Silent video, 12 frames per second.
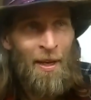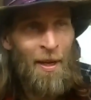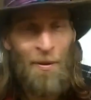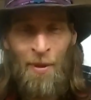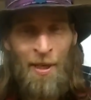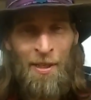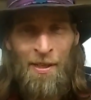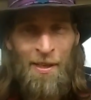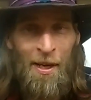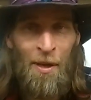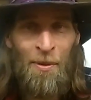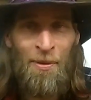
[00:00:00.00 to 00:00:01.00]
I don't like to
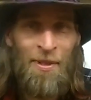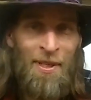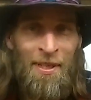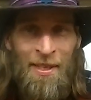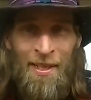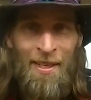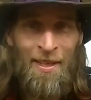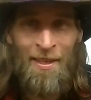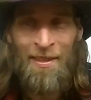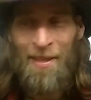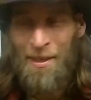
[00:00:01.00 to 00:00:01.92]
say OCD because